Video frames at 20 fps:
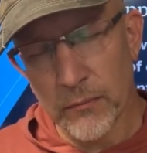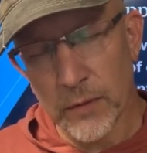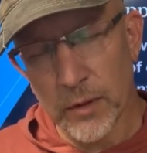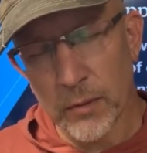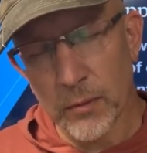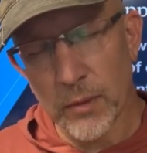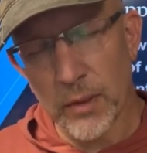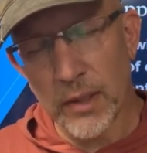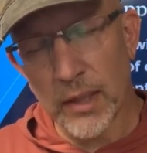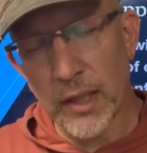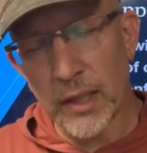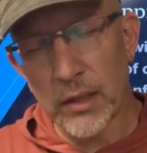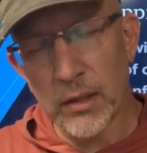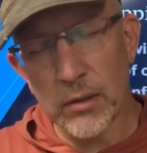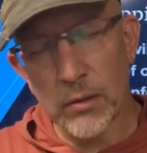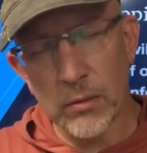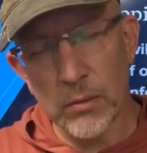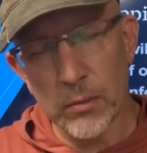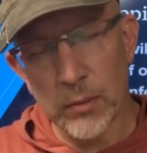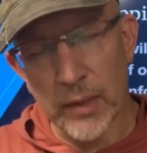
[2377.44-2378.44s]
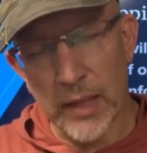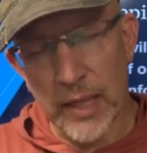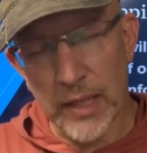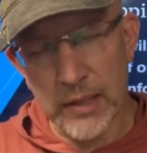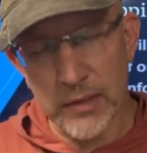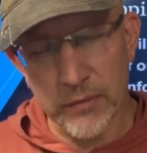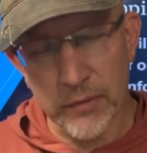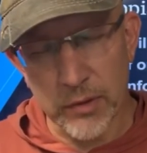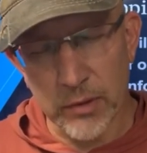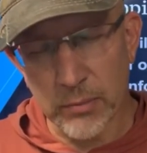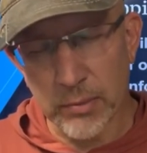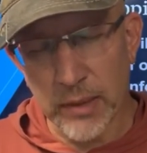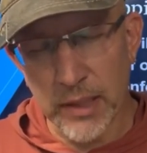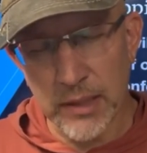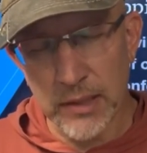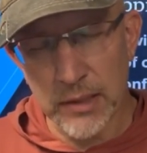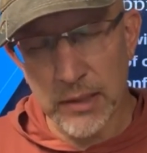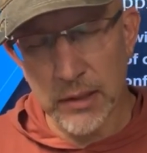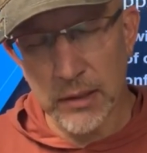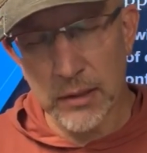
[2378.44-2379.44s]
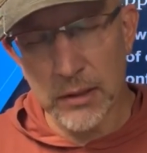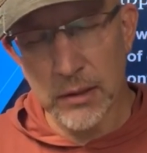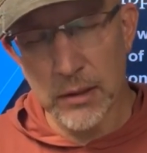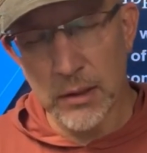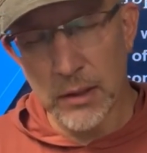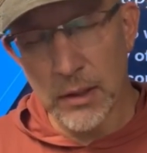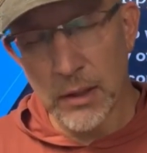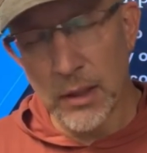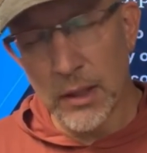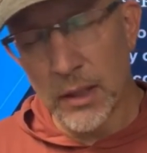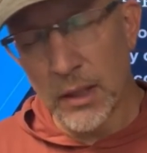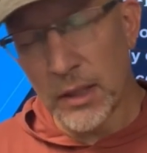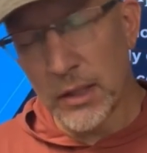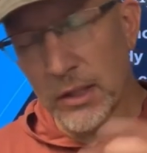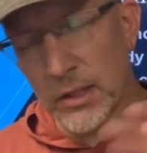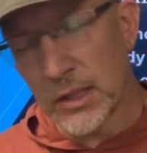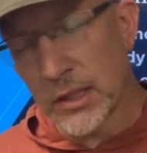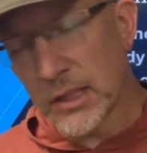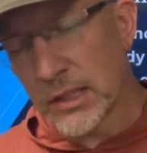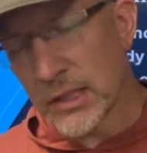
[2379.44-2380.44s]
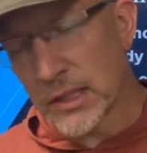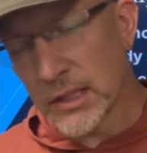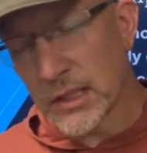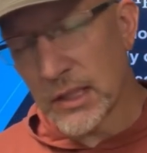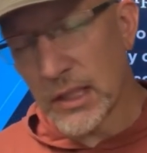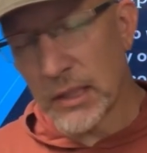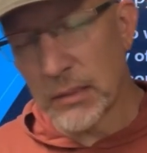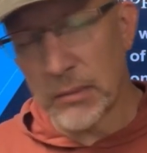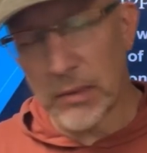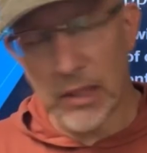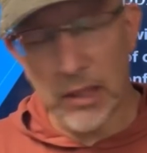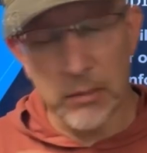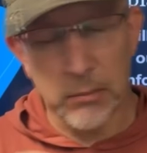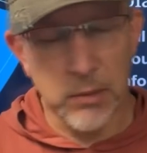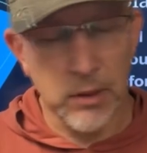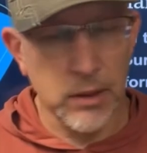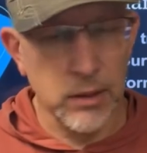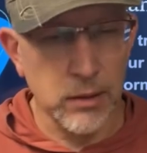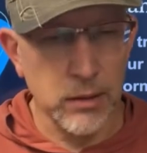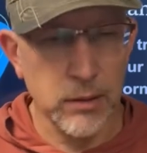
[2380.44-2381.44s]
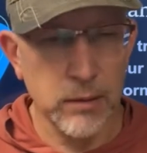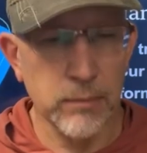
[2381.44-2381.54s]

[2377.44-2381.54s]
We thank you. We ask for your blessing. In Jesus' name, amen.